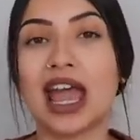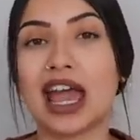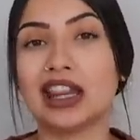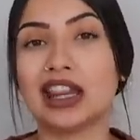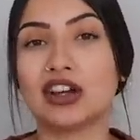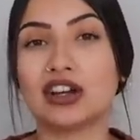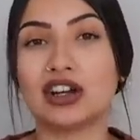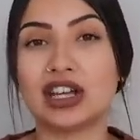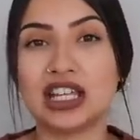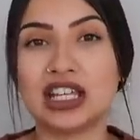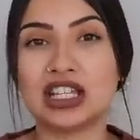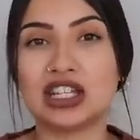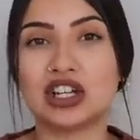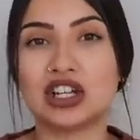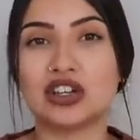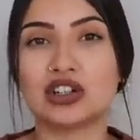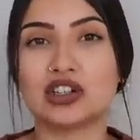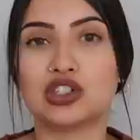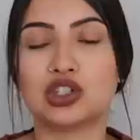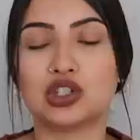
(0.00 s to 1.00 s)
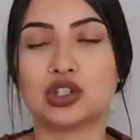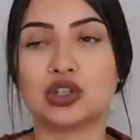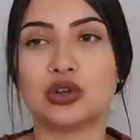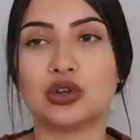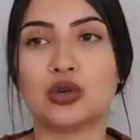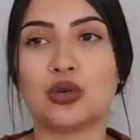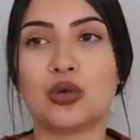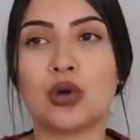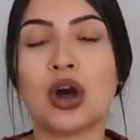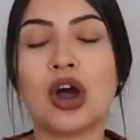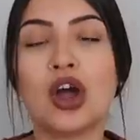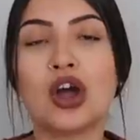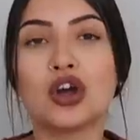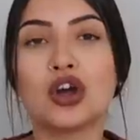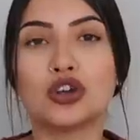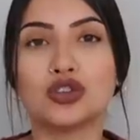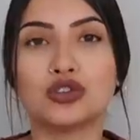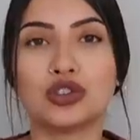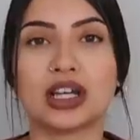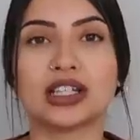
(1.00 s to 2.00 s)
and they're easier to
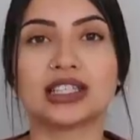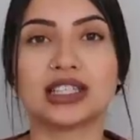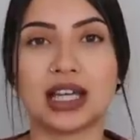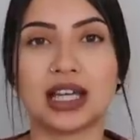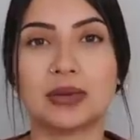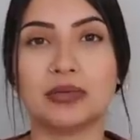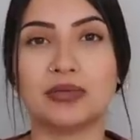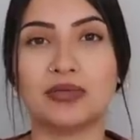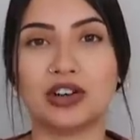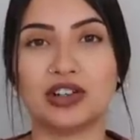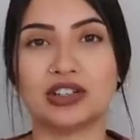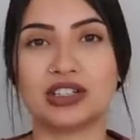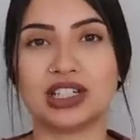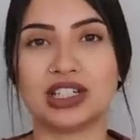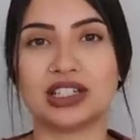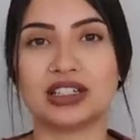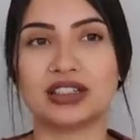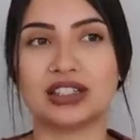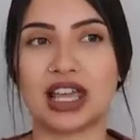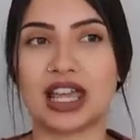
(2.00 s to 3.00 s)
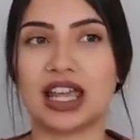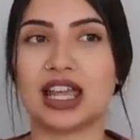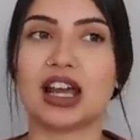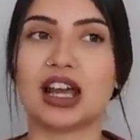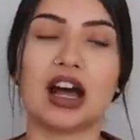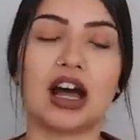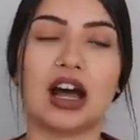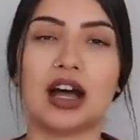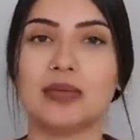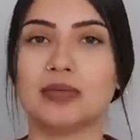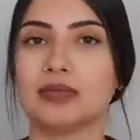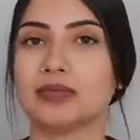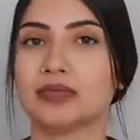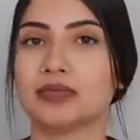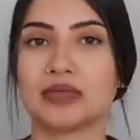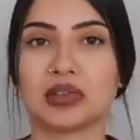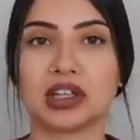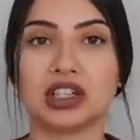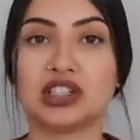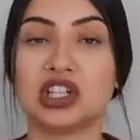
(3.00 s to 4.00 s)
dress up versus like um,
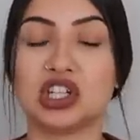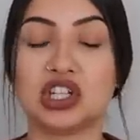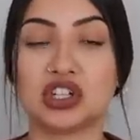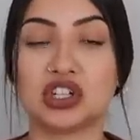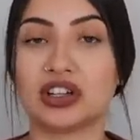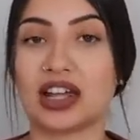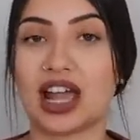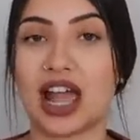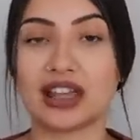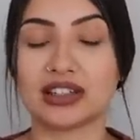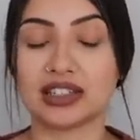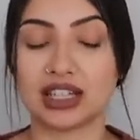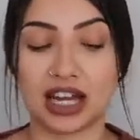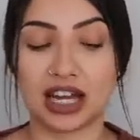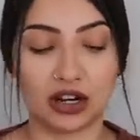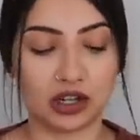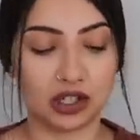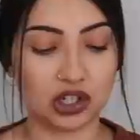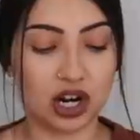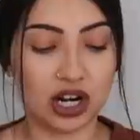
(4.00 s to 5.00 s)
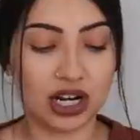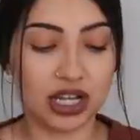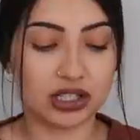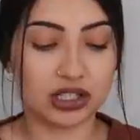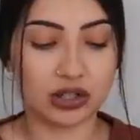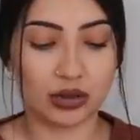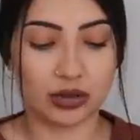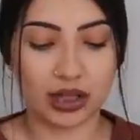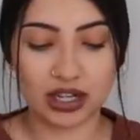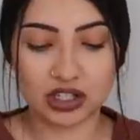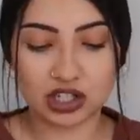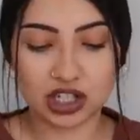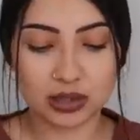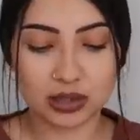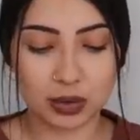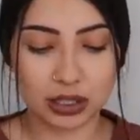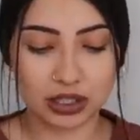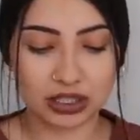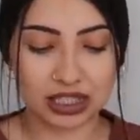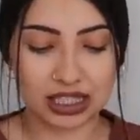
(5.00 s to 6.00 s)
a t-shirt that has a character on it. So that's
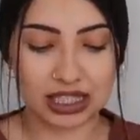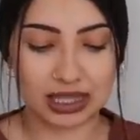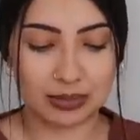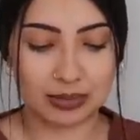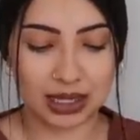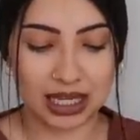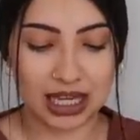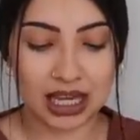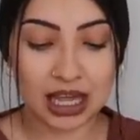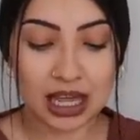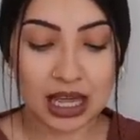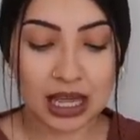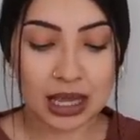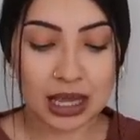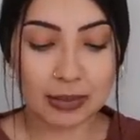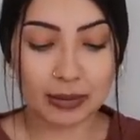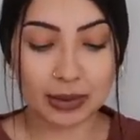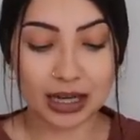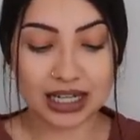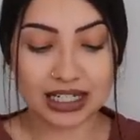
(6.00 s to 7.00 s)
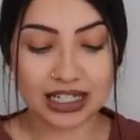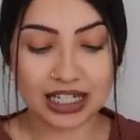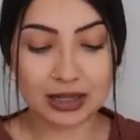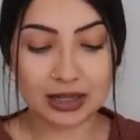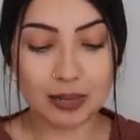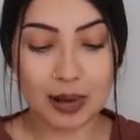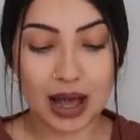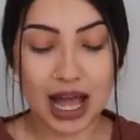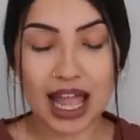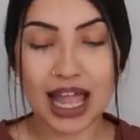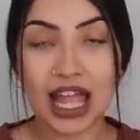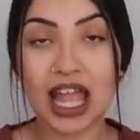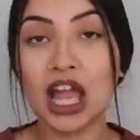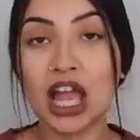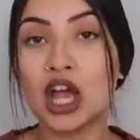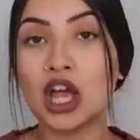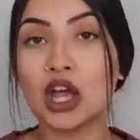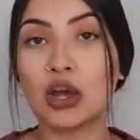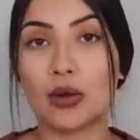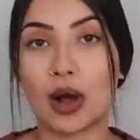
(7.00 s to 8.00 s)
just personally me. But I did buy
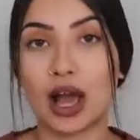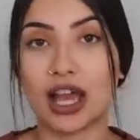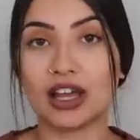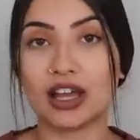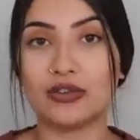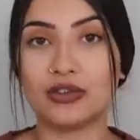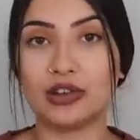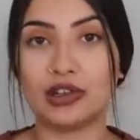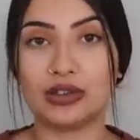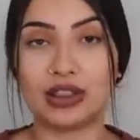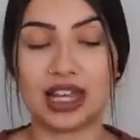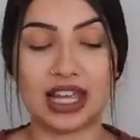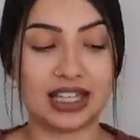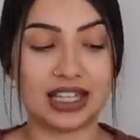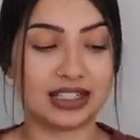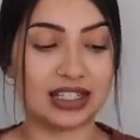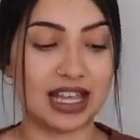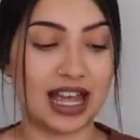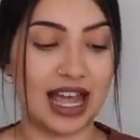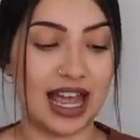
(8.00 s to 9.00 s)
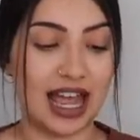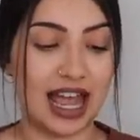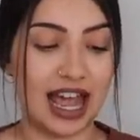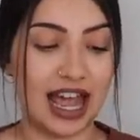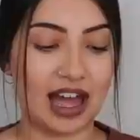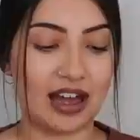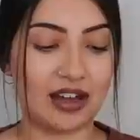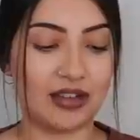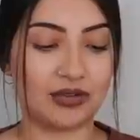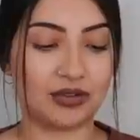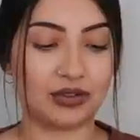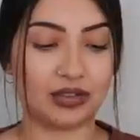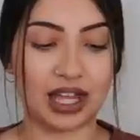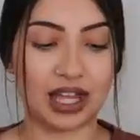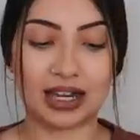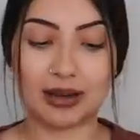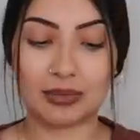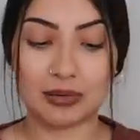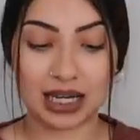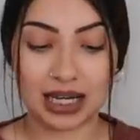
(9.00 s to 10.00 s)
quite a few things that have
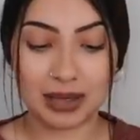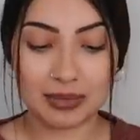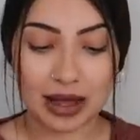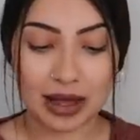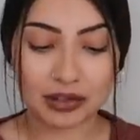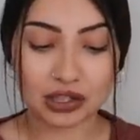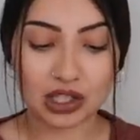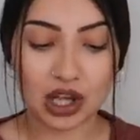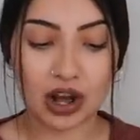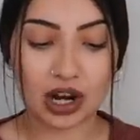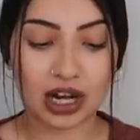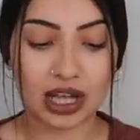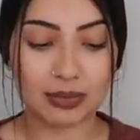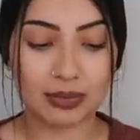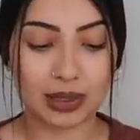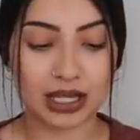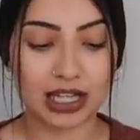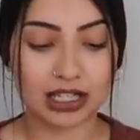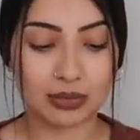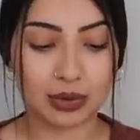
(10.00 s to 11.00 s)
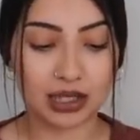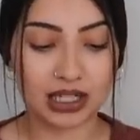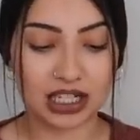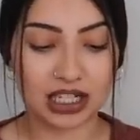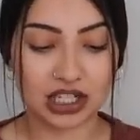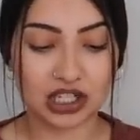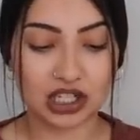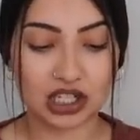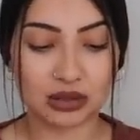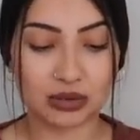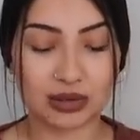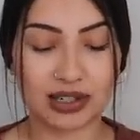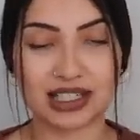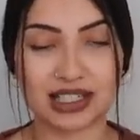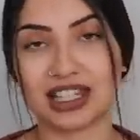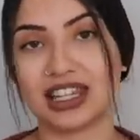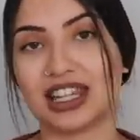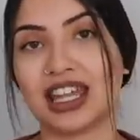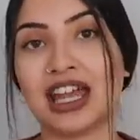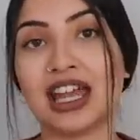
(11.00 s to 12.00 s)
like Minnie Mouse on it because we did just
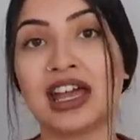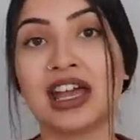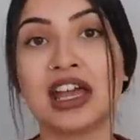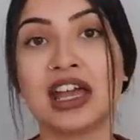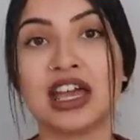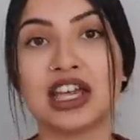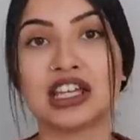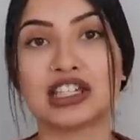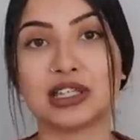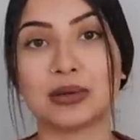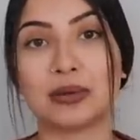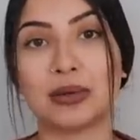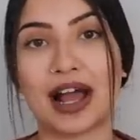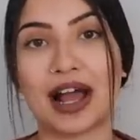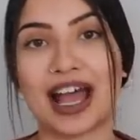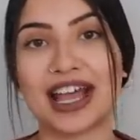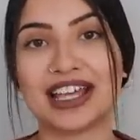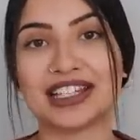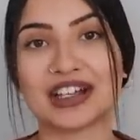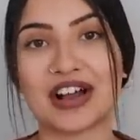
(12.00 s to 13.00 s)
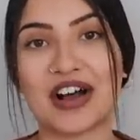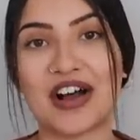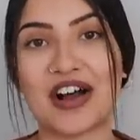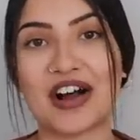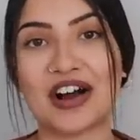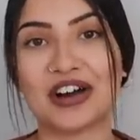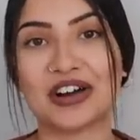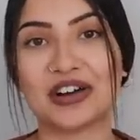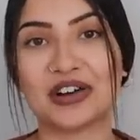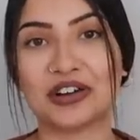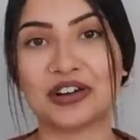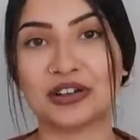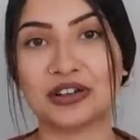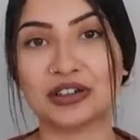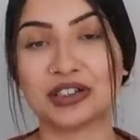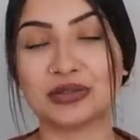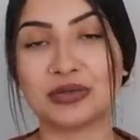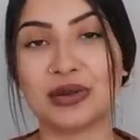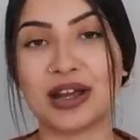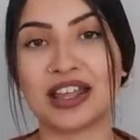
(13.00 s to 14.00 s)
recently surprise our
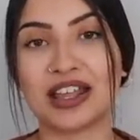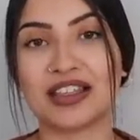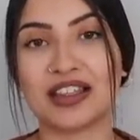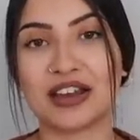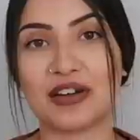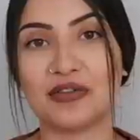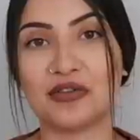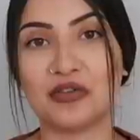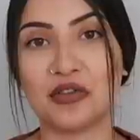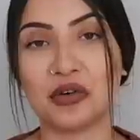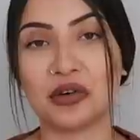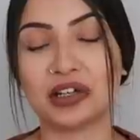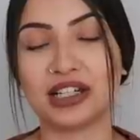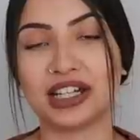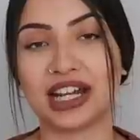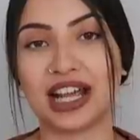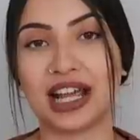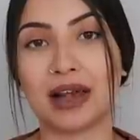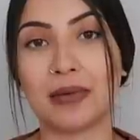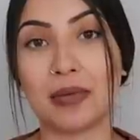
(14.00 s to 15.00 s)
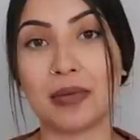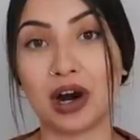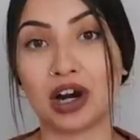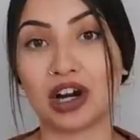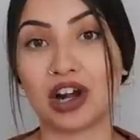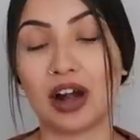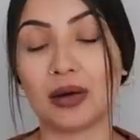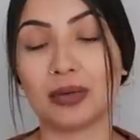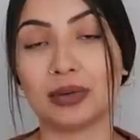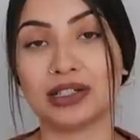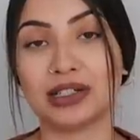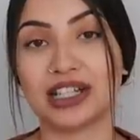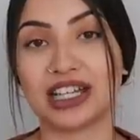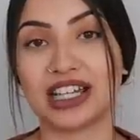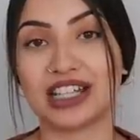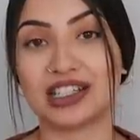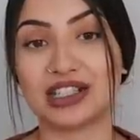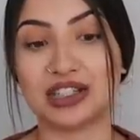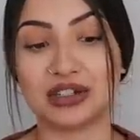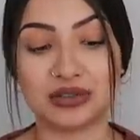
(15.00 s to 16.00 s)
girls with four-day park hopper
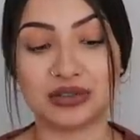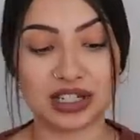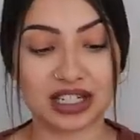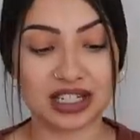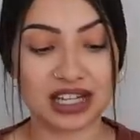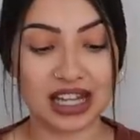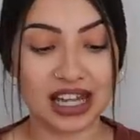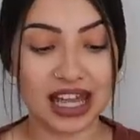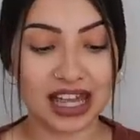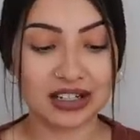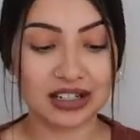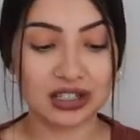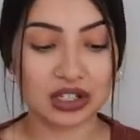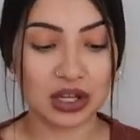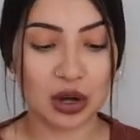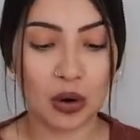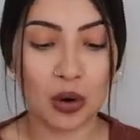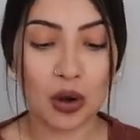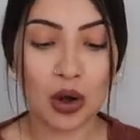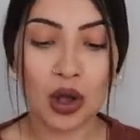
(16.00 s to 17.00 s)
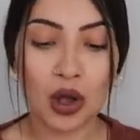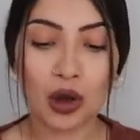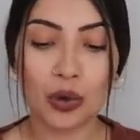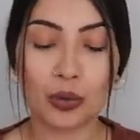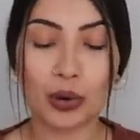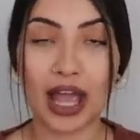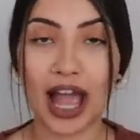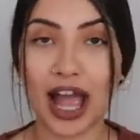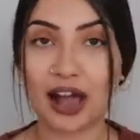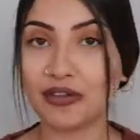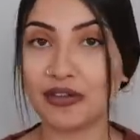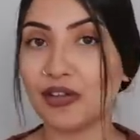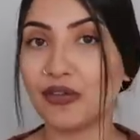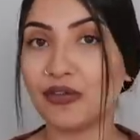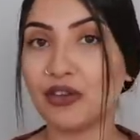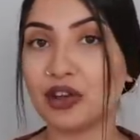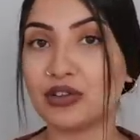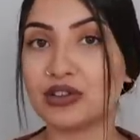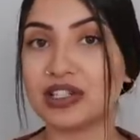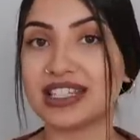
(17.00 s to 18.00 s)
tickets to Disneyland. So we have a
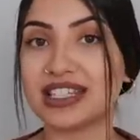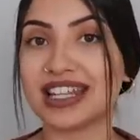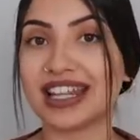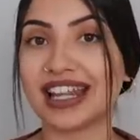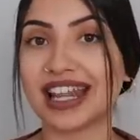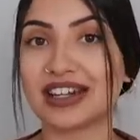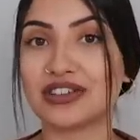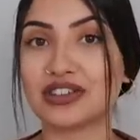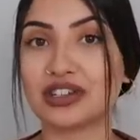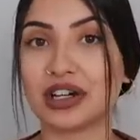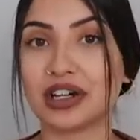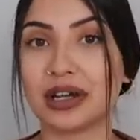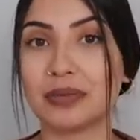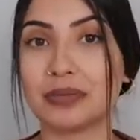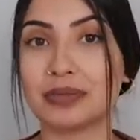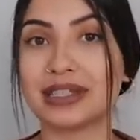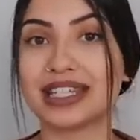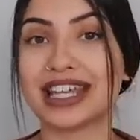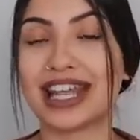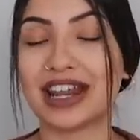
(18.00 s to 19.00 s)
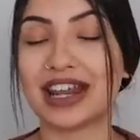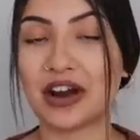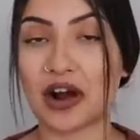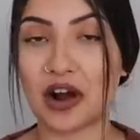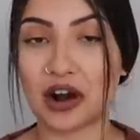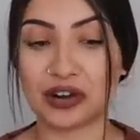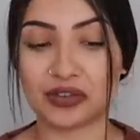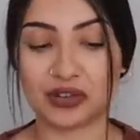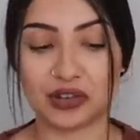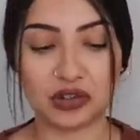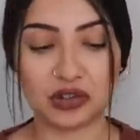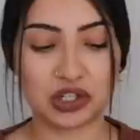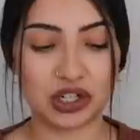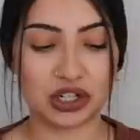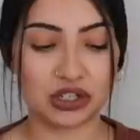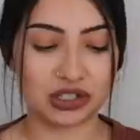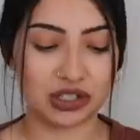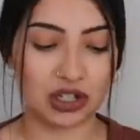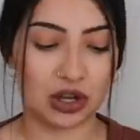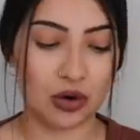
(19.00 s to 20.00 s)
few Disneyland trips in our
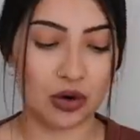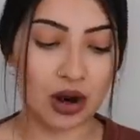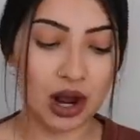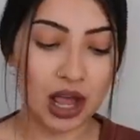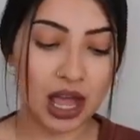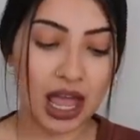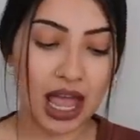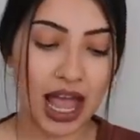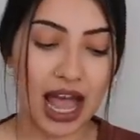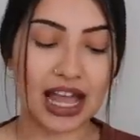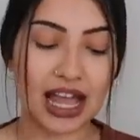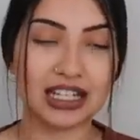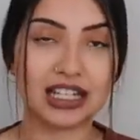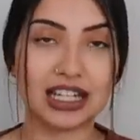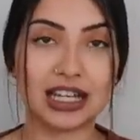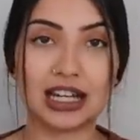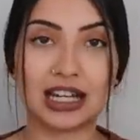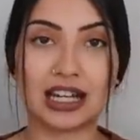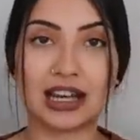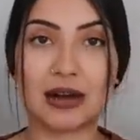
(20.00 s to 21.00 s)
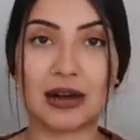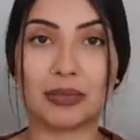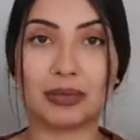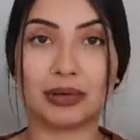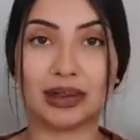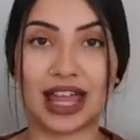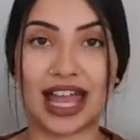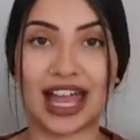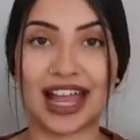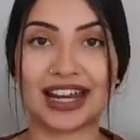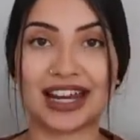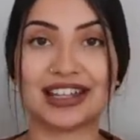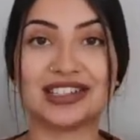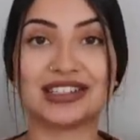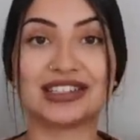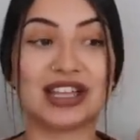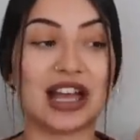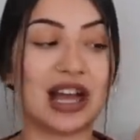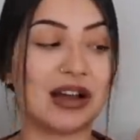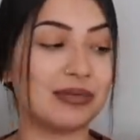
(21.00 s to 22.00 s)
future. So I did plan
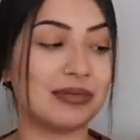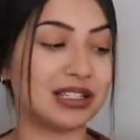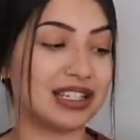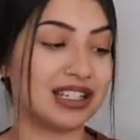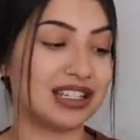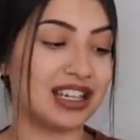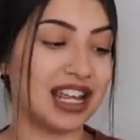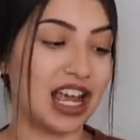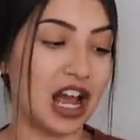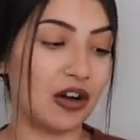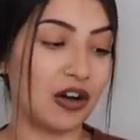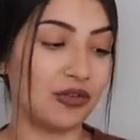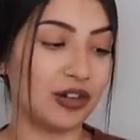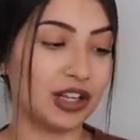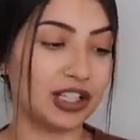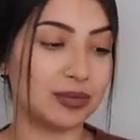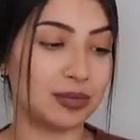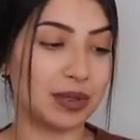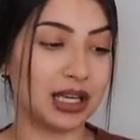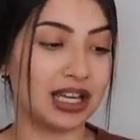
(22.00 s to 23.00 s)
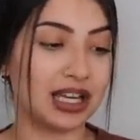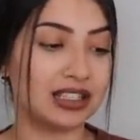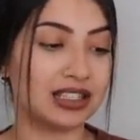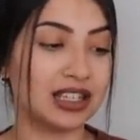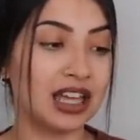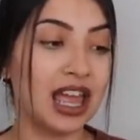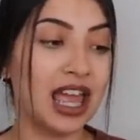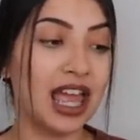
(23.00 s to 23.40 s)
some Disney outfits because